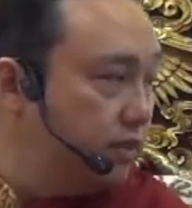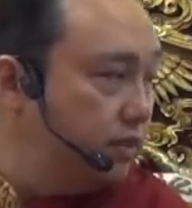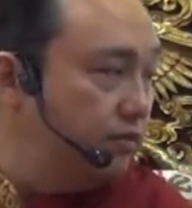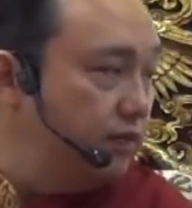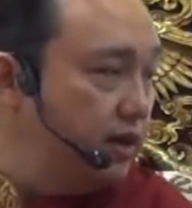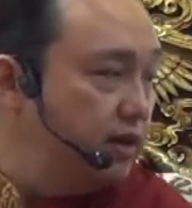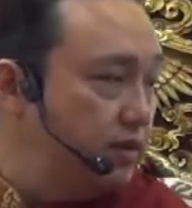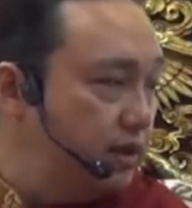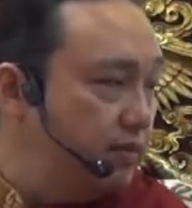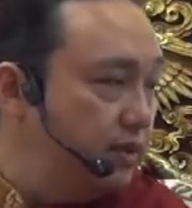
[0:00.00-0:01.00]
You feeling
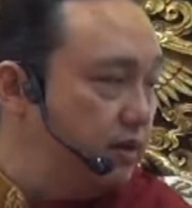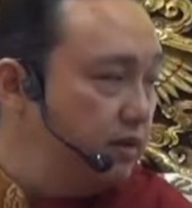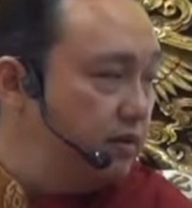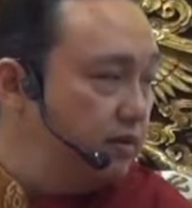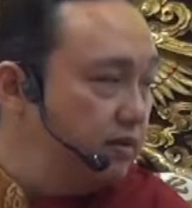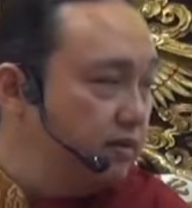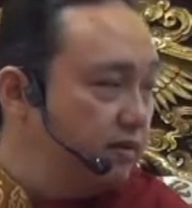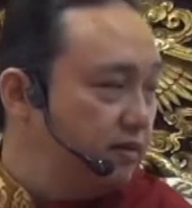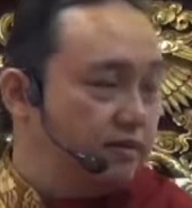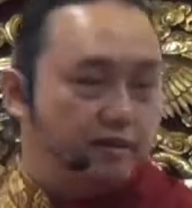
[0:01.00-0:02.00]
sleepy?
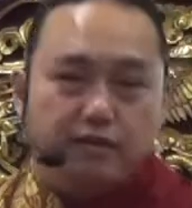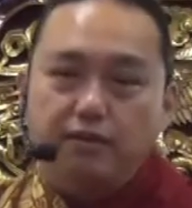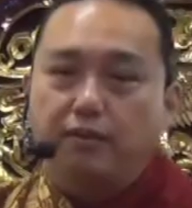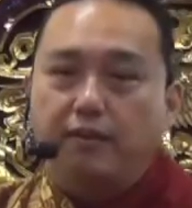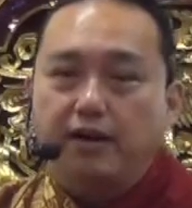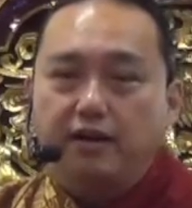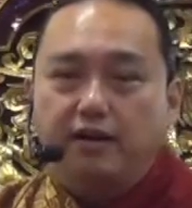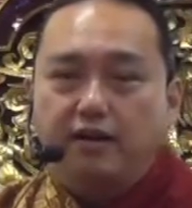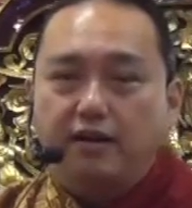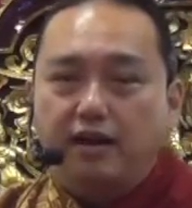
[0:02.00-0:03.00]
You know why?
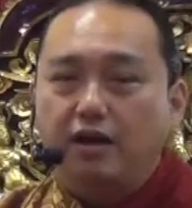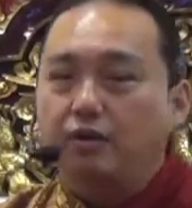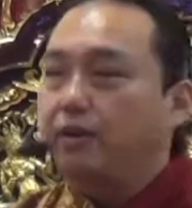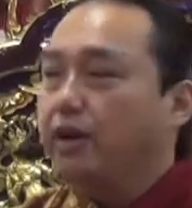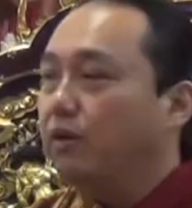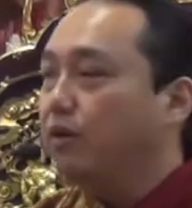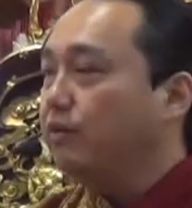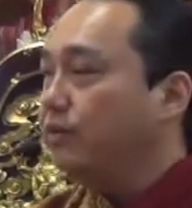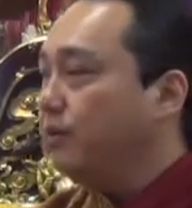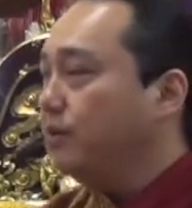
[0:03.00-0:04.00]
I look at all
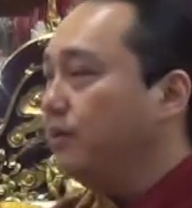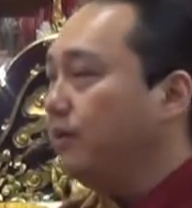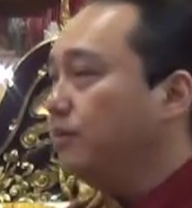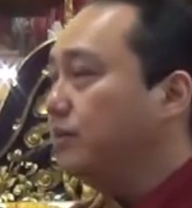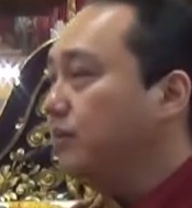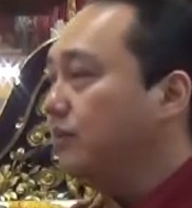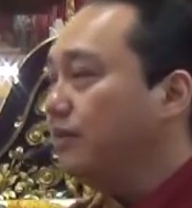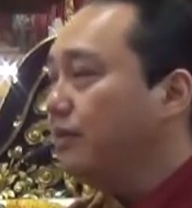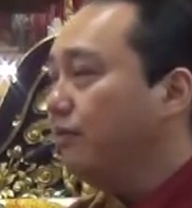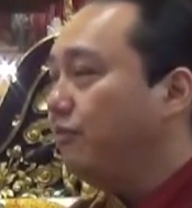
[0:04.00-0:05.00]
of you,
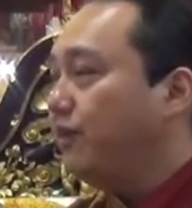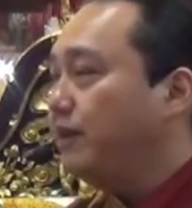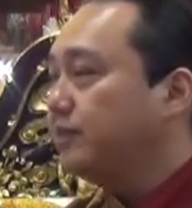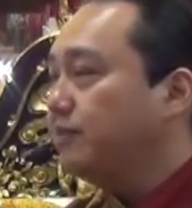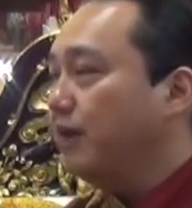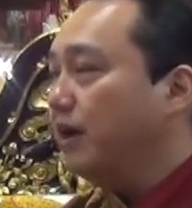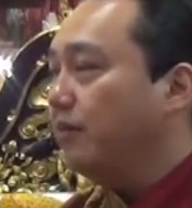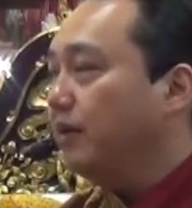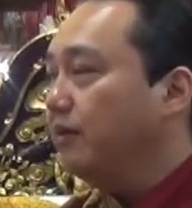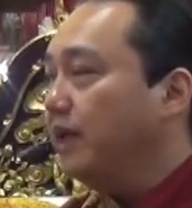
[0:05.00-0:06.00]
your face
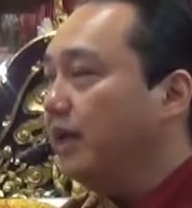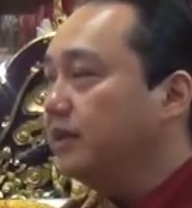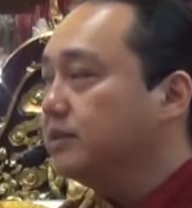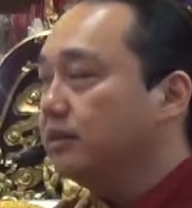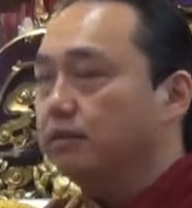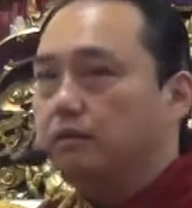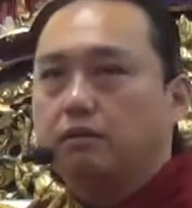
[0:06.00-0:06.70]
becoming dazed out.